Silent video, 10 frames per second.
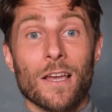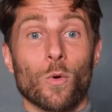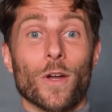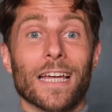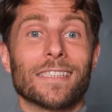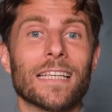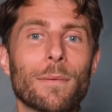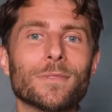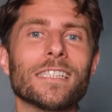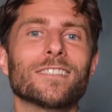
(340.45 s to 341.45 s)
We're
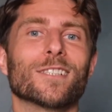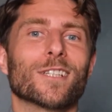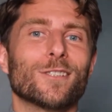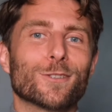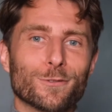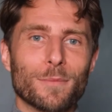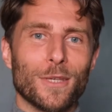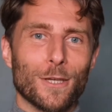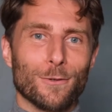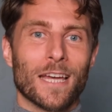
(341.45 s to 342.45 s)
attempting to
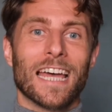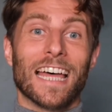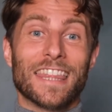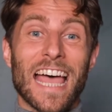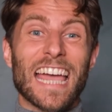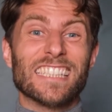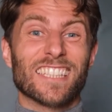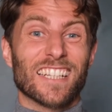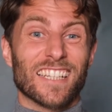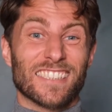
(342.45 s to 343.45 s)
contribute, and that is
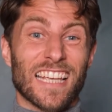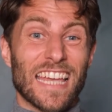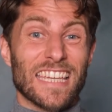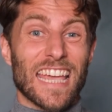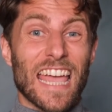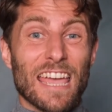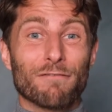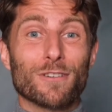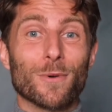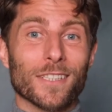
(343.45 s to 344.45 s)
going to take
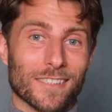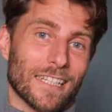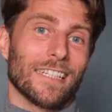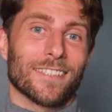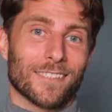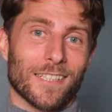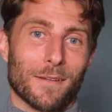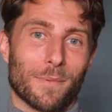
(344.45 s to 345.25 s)
everyone's leadership.